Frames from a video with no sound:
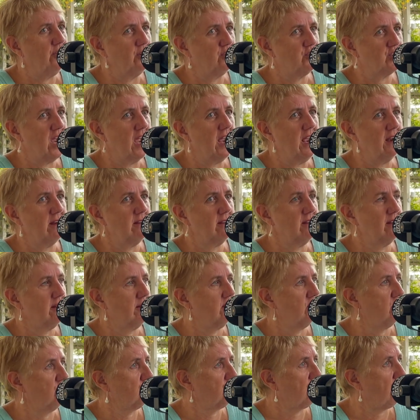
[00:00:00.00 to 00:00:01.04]
the chance
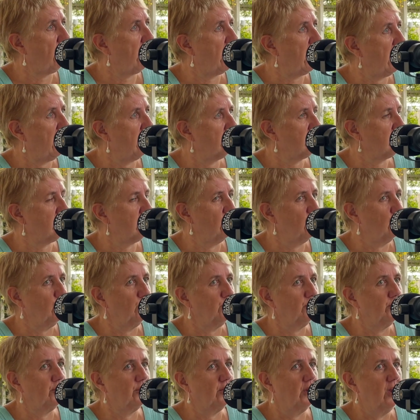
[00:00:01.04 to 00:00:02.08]
to try
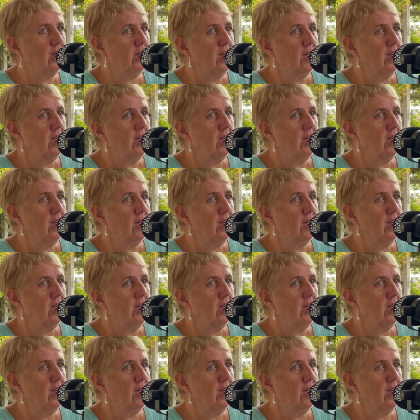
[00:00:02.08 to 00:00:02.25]
ourselves.